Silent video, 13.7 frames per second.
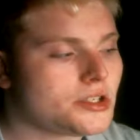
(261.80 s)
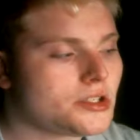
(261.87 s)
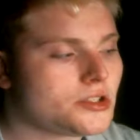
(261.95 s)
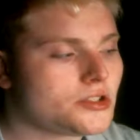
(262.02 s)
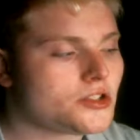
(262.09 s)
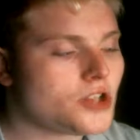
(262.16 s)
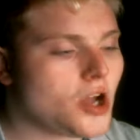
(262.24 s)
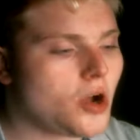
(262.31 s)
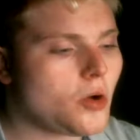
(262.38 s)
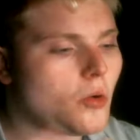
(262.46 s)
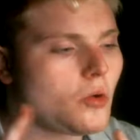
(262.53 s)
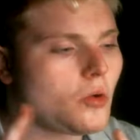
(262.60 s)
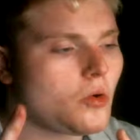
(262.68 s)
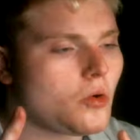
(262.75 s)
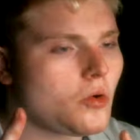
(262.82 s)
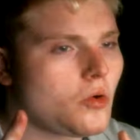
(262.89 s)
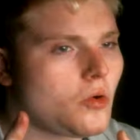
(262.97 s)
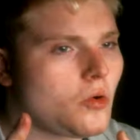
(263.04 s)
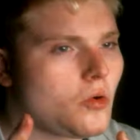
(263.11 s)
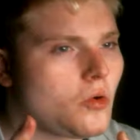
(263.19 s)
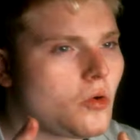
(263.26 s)
So
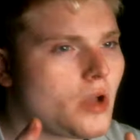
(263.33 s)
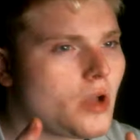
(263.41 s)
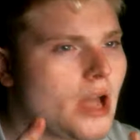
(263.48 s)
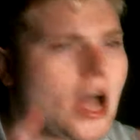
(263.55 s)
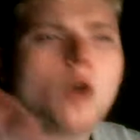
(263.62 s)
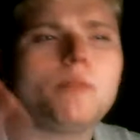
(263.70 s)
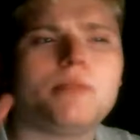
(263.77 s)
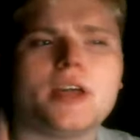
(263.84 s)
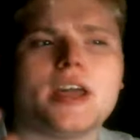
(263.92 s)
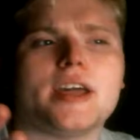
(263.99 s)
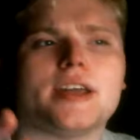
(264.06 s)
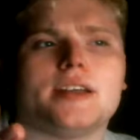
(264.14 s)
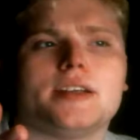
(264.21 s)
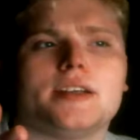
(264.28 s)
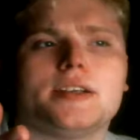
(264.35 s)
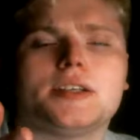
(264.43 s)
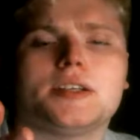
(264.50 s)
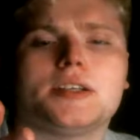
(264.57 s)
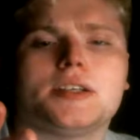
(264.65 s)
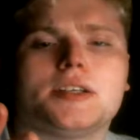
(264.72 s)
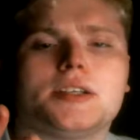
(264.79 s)
how big?
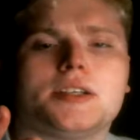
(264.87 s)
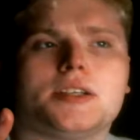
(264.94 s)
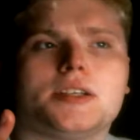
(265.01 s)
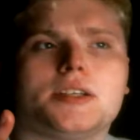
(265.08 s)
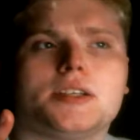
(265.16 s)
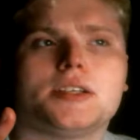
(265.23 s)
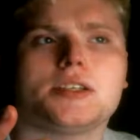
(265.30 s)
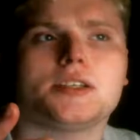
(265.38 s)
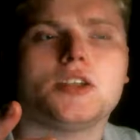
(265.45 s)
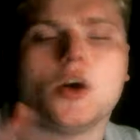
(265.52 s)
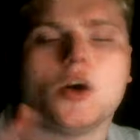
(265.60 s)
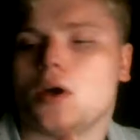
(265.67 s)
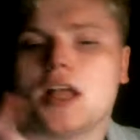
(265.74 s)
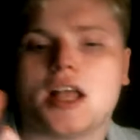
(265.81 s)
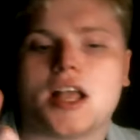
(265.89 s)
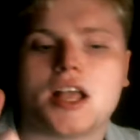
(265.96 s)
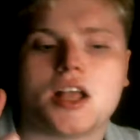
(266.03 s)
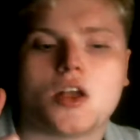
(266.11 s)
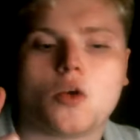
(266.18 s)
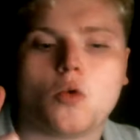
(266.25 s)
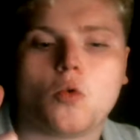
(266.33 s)
No.
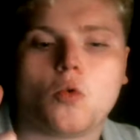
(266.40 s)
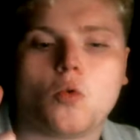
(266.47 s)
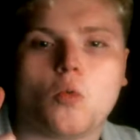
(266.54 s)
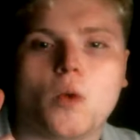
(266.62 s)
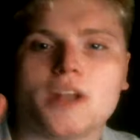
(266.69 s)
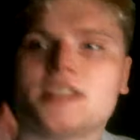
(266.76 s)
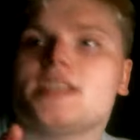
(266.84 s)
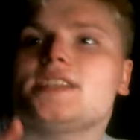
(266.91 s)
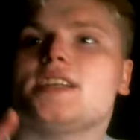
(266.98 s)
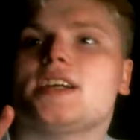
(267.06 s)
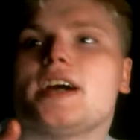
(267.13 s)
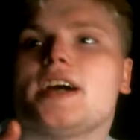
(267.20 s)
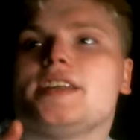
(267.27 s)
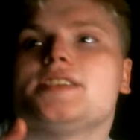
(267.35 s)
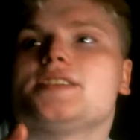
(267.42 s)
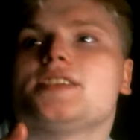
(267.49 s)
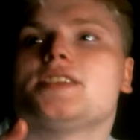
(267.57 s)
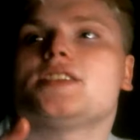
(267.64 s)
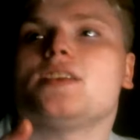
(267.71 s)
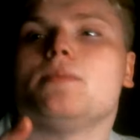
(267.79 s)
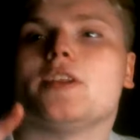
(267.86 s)
What is a guidance
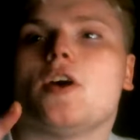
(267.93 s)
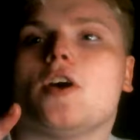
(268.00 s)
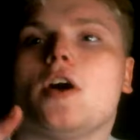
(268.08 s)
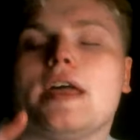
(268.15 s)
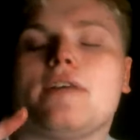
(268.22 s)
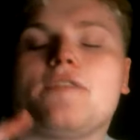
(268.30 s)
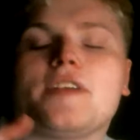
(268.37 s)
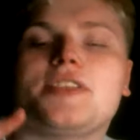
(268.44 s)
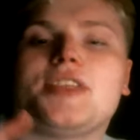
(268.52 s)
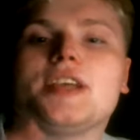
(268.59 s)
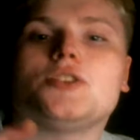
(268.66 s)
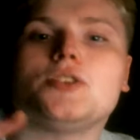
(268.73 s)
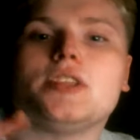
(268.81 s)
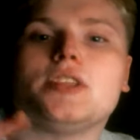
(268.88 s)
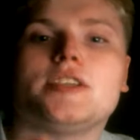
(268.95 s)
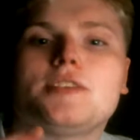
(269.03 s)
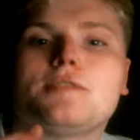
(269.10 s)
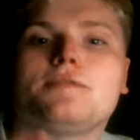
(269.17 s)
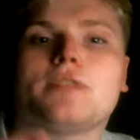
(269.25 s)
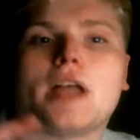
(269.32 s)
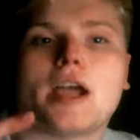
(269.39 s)
system and everything to need to
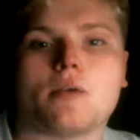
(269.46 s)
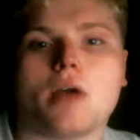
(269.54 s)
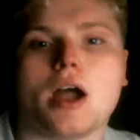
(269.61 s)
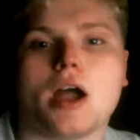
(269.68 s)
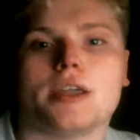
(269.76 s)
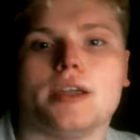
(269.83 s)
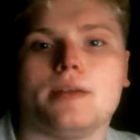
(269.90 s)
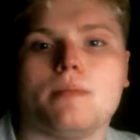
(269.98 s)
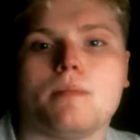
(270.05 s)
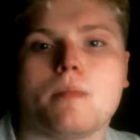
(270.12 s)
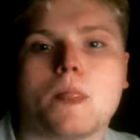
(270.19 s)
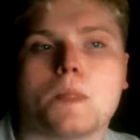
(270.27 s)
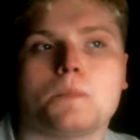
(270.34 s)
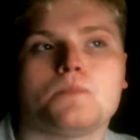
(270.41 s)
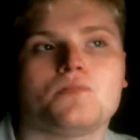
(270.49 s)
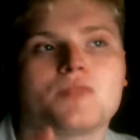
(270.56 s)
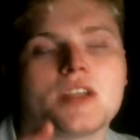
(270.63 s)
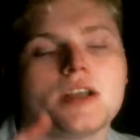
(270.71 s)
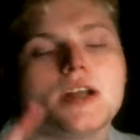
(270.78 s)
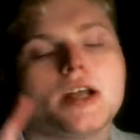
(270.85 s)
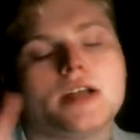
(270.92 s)
fly a rocket?
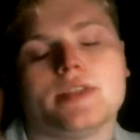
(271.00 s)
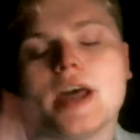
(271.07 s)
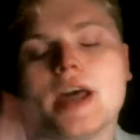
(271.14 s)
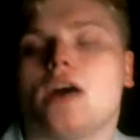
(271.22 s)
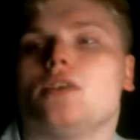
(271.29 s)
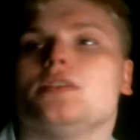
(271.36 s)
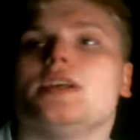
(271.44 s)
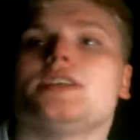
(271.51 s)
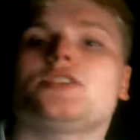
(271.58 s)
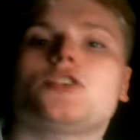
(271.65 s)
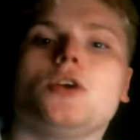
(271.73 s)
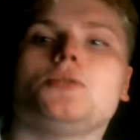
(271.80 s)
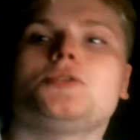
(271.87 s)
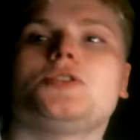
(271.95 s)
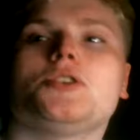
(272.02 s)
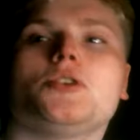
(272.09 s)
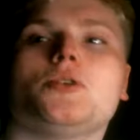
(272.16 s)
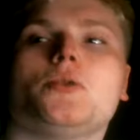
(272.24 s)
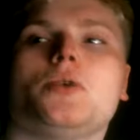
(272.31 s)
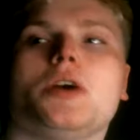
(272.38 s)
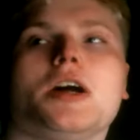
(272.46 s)
Now, let's go
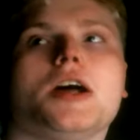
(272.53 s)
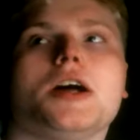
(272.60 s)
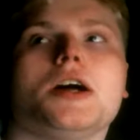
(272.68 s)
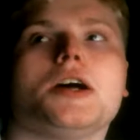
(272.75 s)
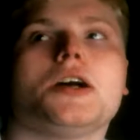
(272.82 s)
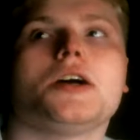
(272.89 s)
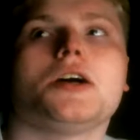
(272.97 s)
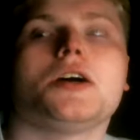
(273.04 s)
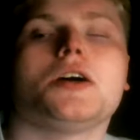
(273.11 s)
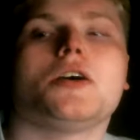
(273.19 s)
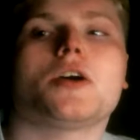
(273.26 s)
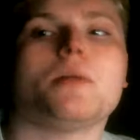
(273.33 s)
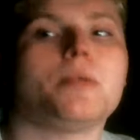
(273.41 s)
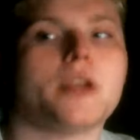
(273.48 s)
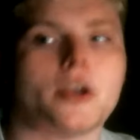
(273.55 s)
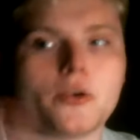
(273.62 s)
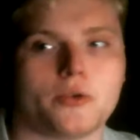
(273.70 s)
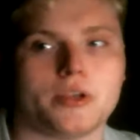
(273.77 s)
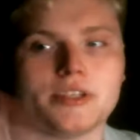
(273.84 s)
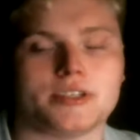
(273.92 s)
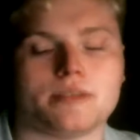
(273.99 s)
to
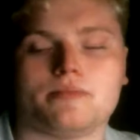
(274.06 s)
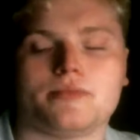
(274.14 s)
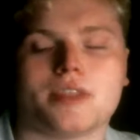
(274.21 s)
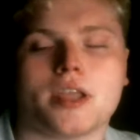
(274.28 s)
computerism.